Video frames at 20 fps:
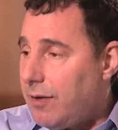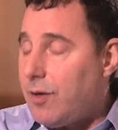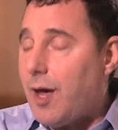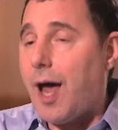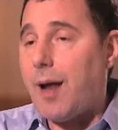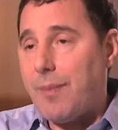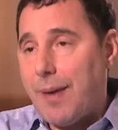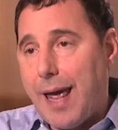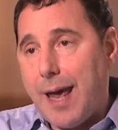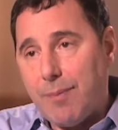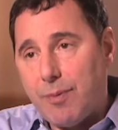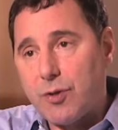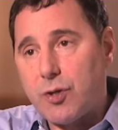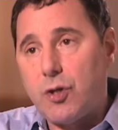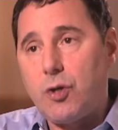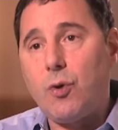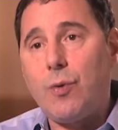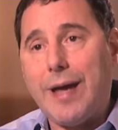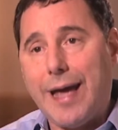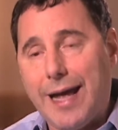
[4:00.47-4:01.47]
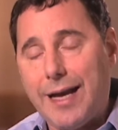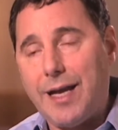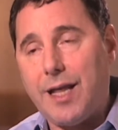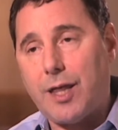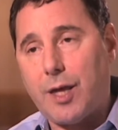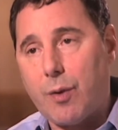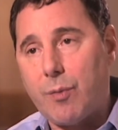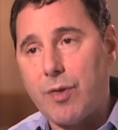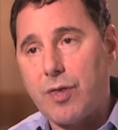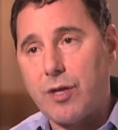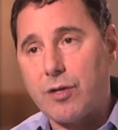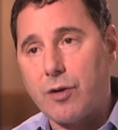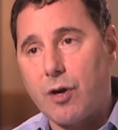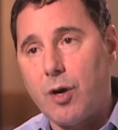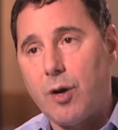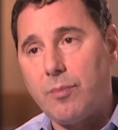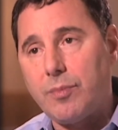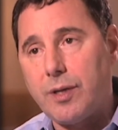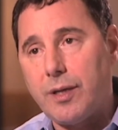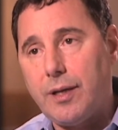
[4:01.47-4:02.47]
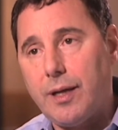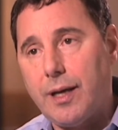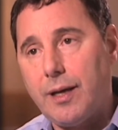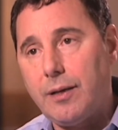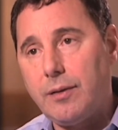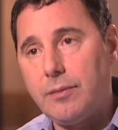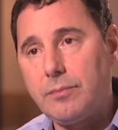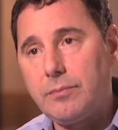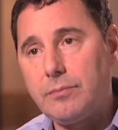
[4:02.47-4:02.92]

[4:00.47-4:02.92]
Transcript: not able to do anything with this arm today.